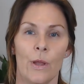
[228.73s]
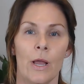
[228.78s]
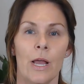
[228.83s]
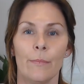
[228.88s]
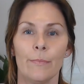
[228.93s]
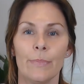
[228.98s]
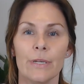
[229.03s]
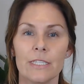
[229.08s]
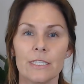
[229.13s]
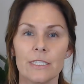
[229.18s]

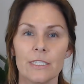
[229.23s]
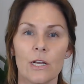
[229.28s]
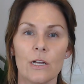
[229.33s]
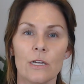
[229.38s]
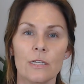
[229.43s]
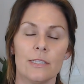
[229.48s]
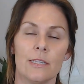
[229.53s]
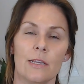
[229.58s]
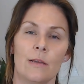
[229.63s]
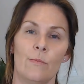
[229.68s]
but start
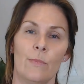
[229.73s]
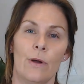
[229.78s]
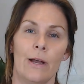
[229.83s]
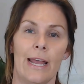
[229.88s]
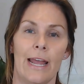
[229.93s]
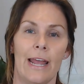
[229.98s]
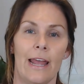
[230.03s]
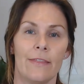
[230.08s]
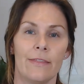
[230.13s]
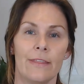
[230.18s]
somewhere
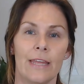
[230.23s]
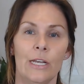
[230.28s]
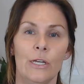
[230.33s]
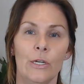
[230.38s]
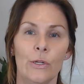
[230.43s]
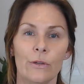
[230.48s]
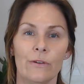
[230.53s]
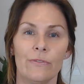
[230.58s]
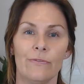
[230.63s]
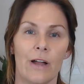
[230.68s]
and then
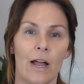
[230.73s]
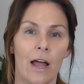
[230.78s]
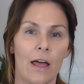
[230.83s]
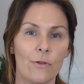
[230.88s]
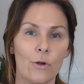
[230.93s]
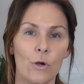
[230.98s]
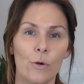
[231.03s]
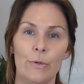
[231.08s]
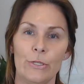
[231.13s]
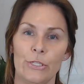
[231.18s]
look for other
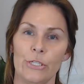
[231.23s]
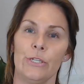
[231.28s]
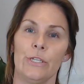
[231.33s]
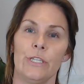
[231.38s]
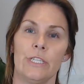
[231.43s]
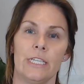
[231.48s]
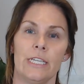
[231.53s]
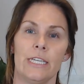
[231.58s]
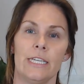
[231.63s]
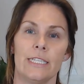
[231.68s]

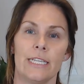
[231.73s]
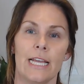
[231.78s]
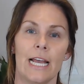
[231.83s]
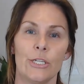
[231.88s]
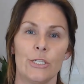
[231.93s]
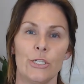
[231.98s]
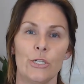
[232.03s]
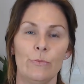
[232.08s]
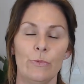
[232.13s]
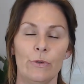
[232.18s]
opportunities as
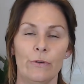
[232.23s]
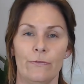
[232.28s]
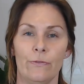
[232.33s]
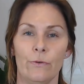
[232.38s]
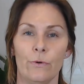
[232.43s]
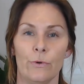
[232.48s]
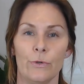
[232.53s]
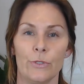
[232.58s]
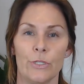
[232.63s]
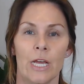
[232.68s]
you move
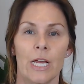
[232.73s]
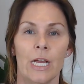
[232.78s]
forward,